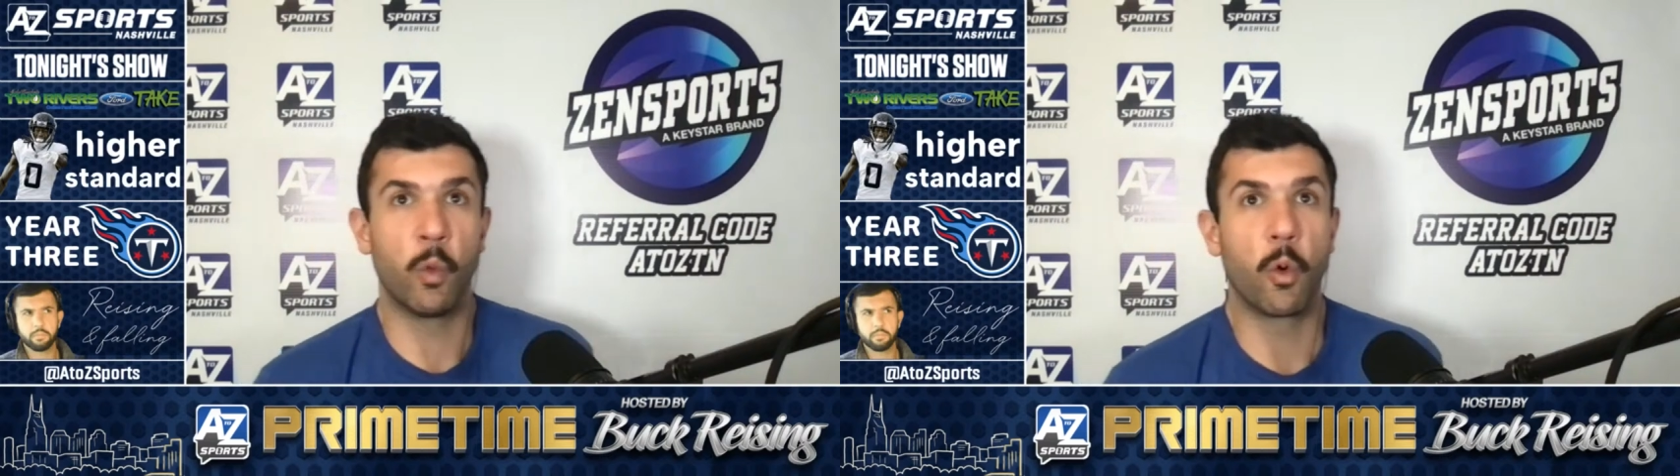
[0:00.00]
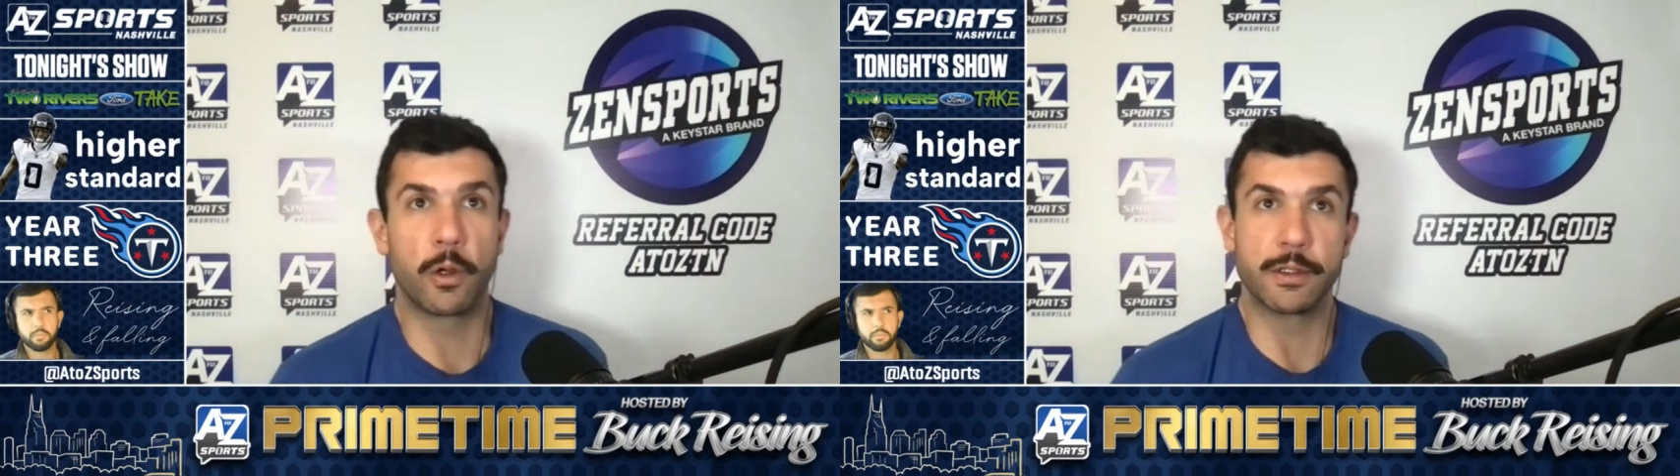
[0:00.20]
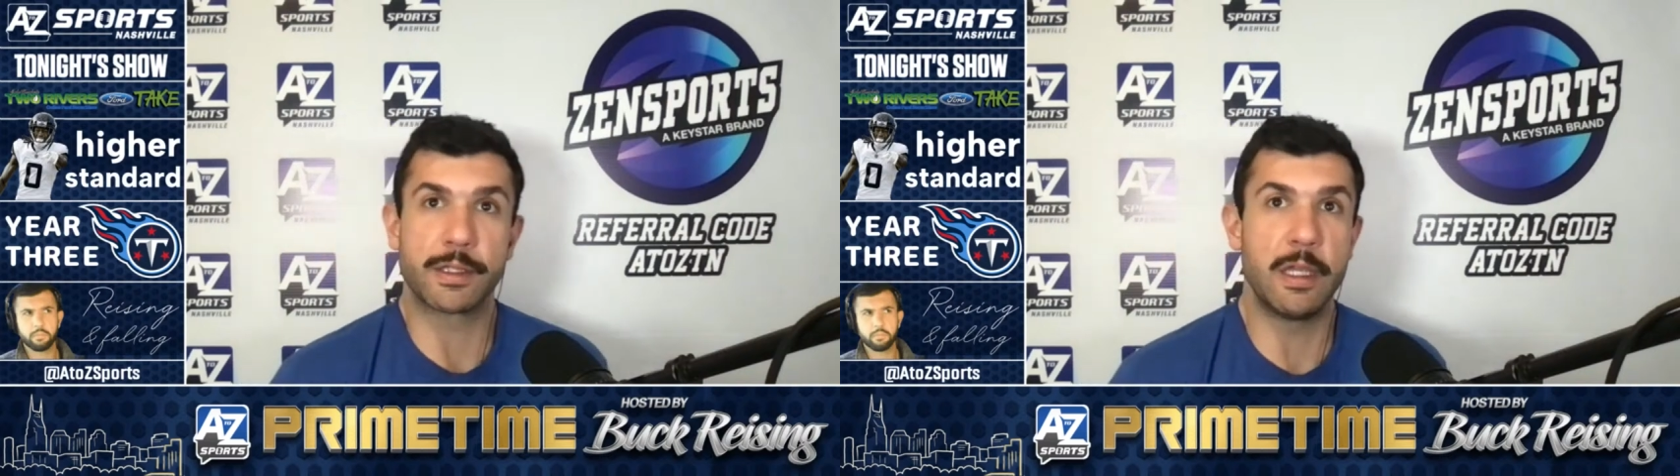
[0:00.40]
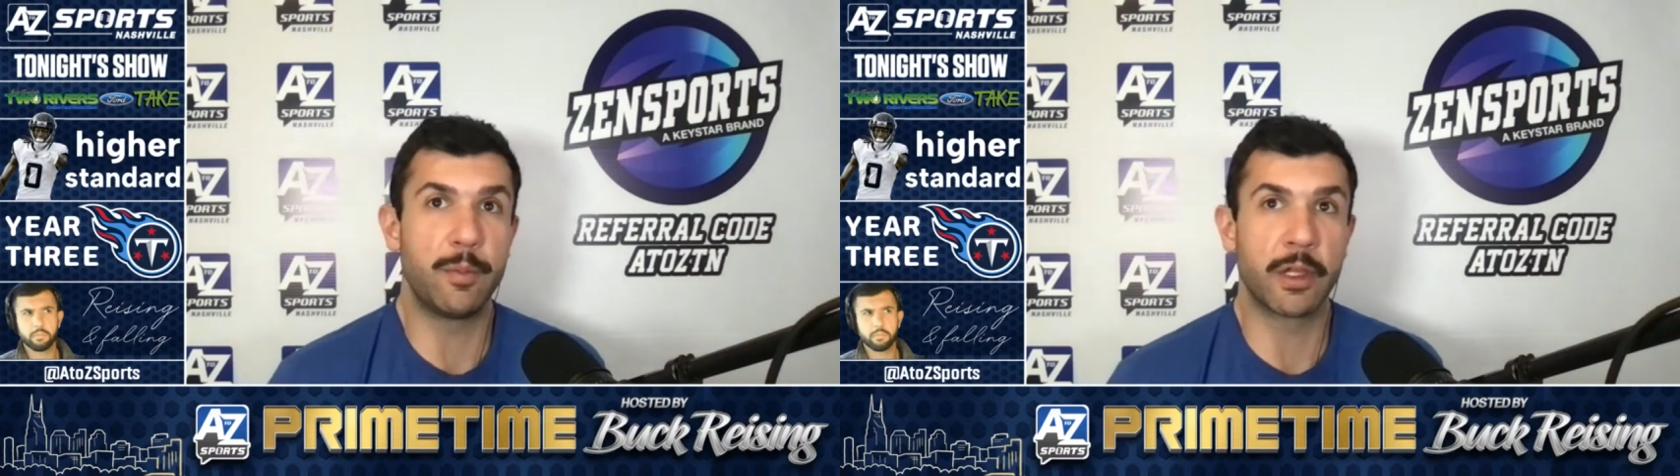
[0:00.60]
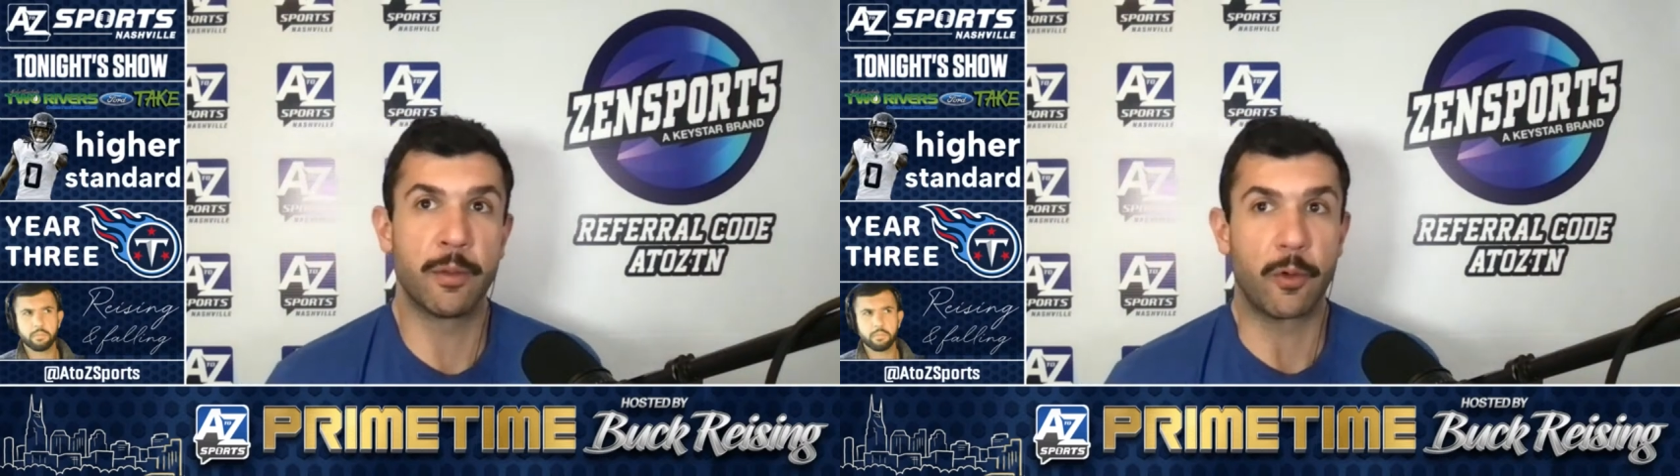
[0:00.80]
warrants
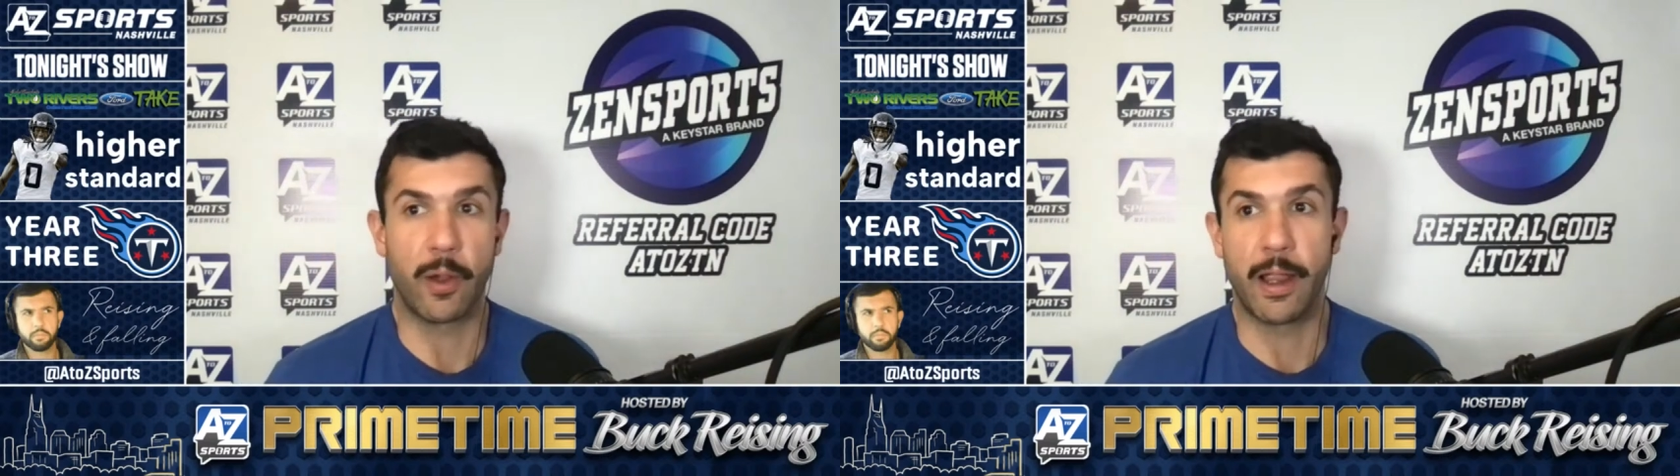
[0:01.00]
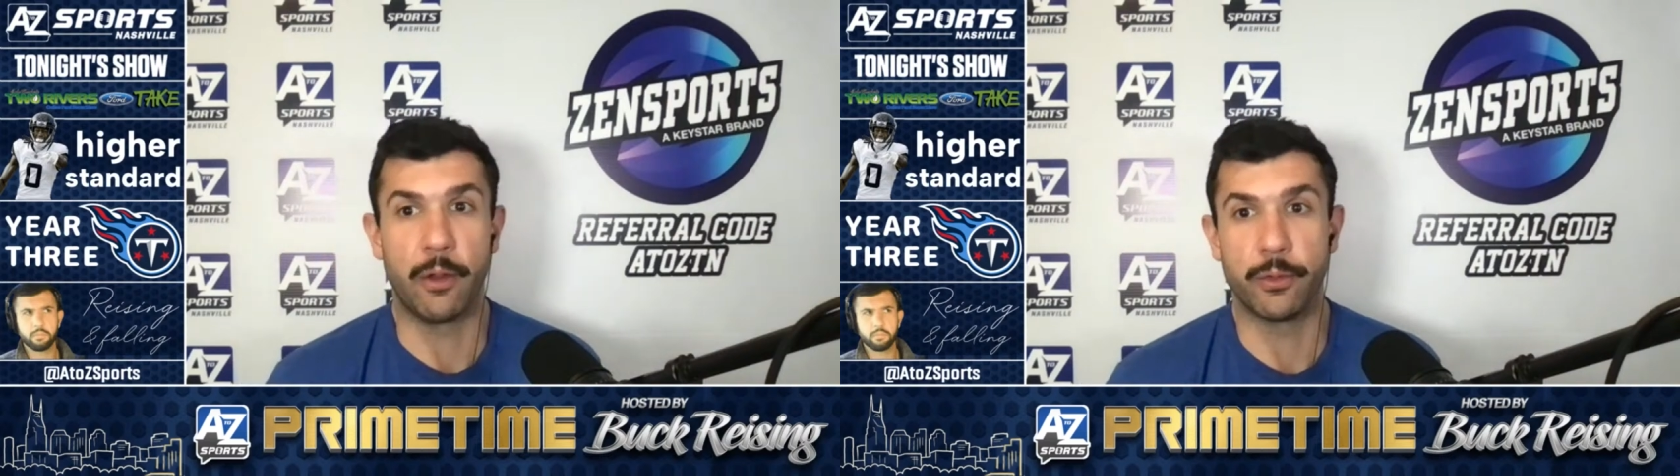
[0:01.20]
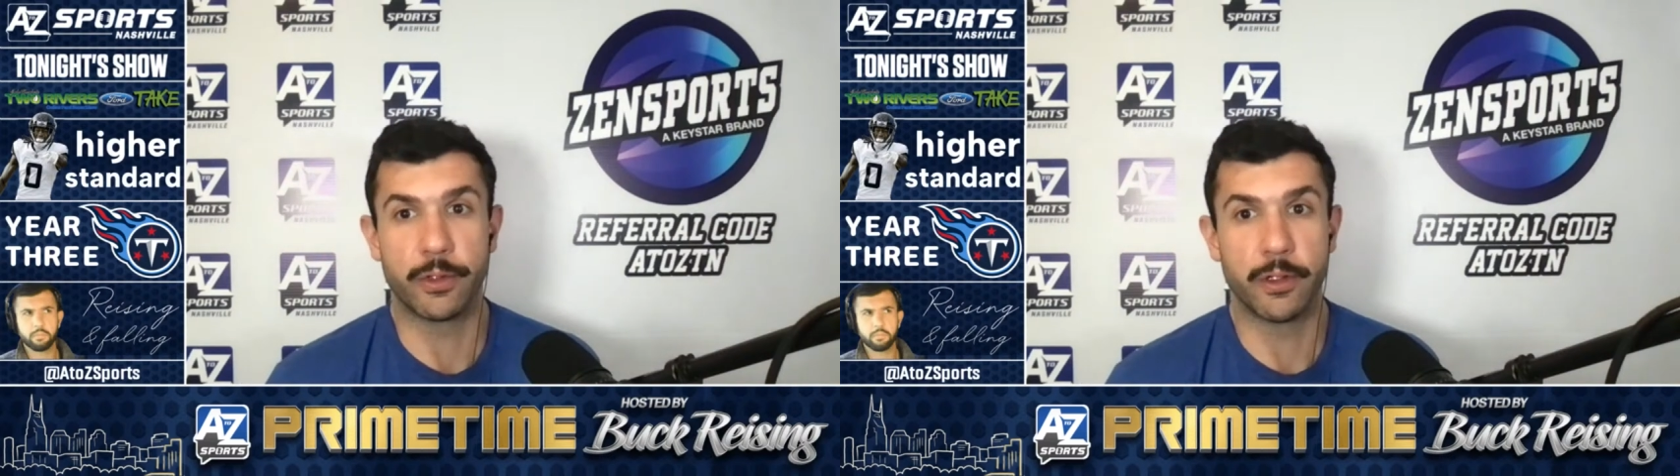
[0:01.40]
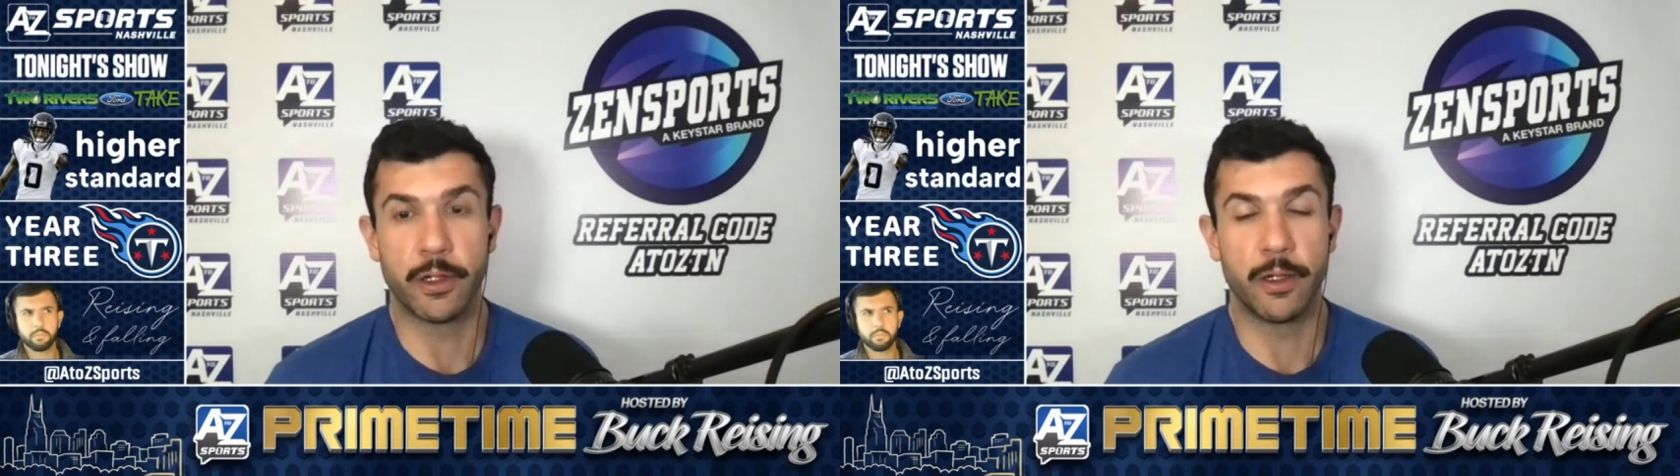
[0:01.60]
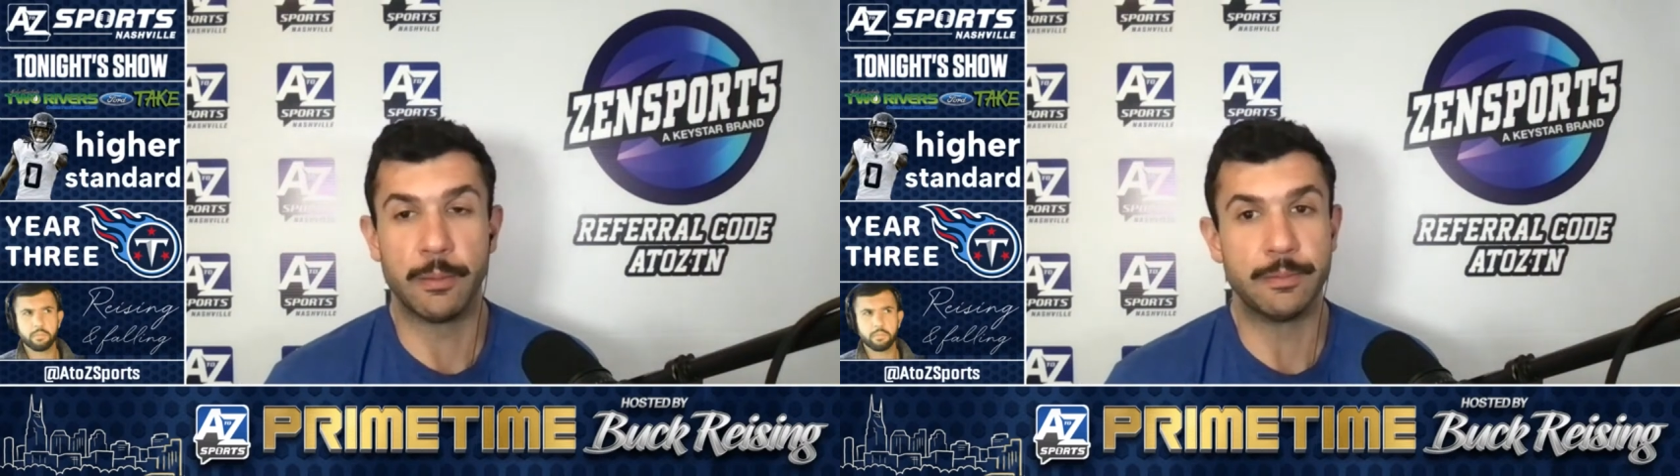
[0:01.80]
keeping him around.
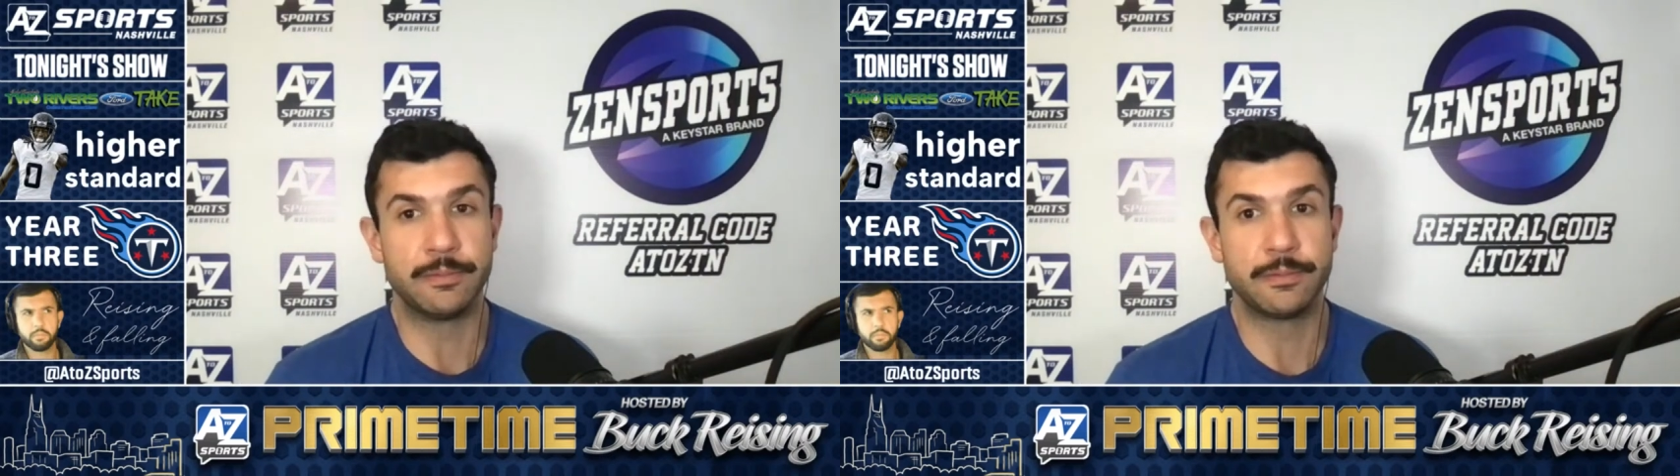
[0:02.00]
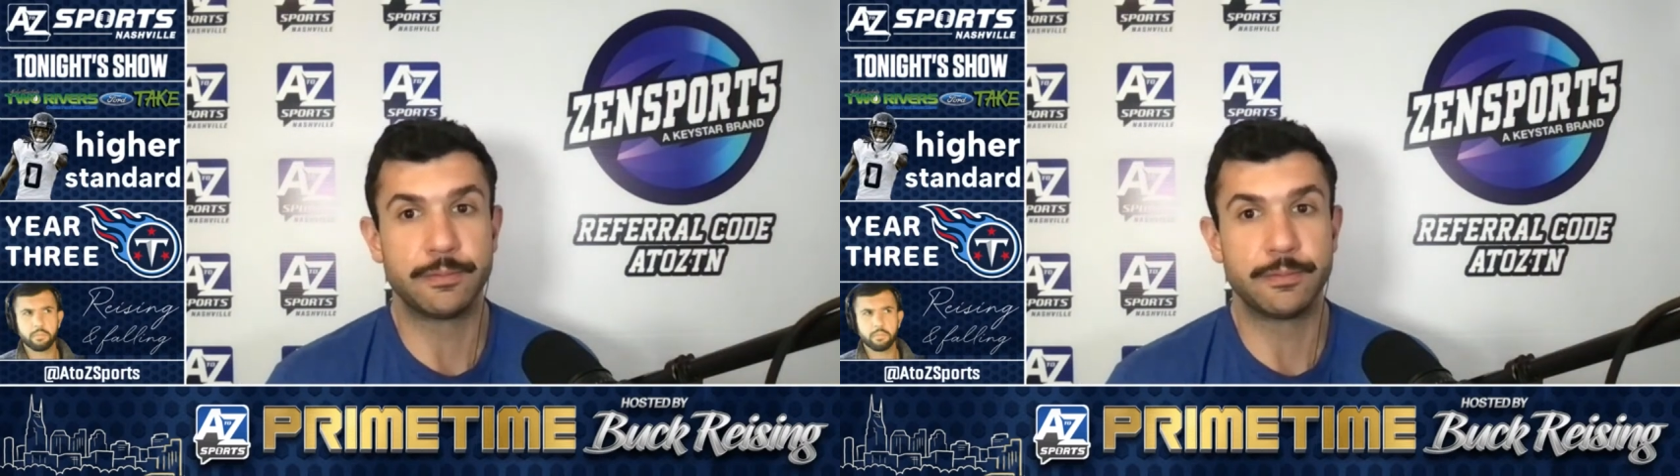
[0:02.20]
Um,